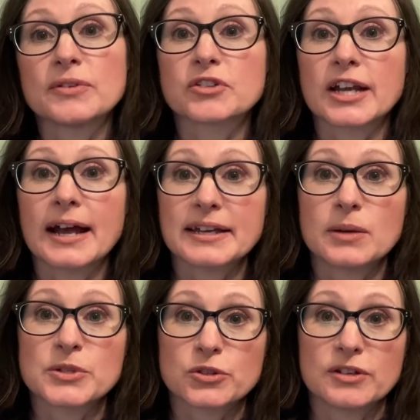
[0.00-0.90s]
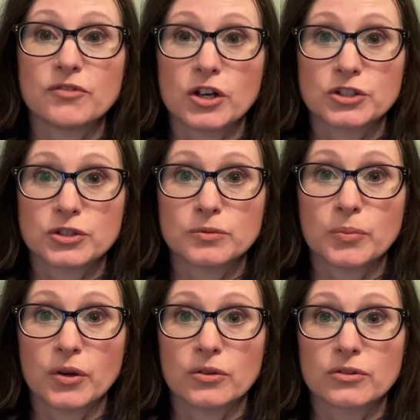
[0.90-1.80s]
we've got our chemistry virtual
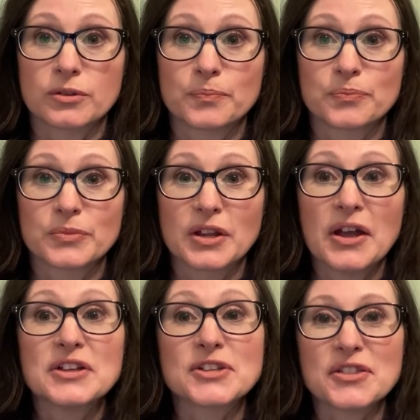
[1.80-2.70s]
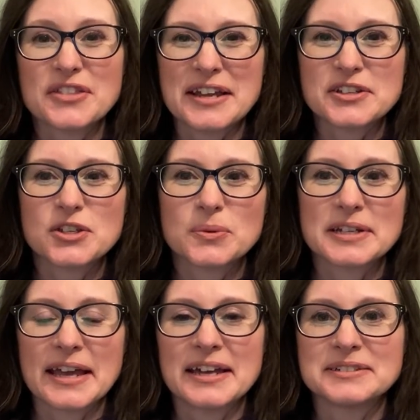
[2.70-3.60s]
booth. So thank you
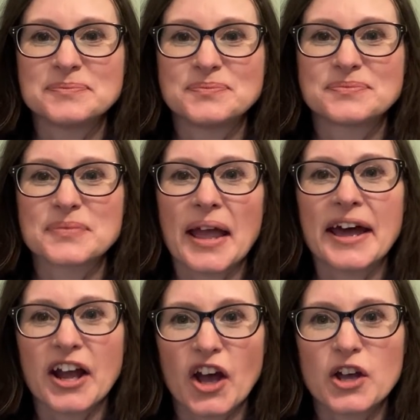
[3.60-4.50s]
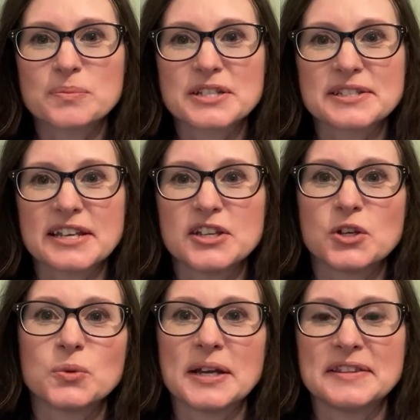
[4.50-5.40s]
again, and I hope to see
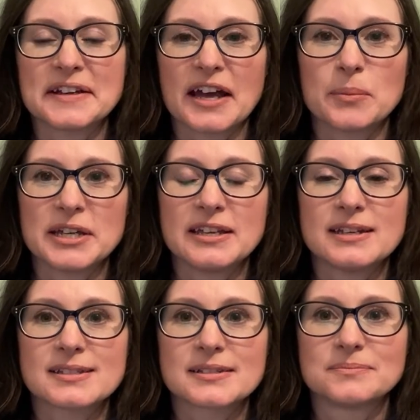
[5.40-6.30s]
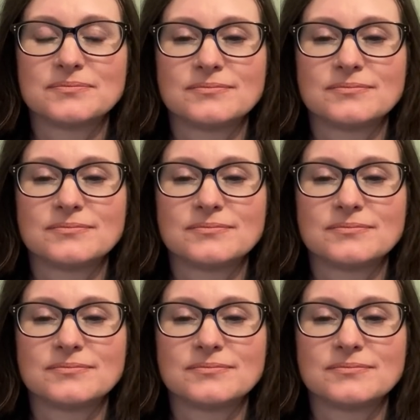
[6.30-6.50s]
you in the coming years.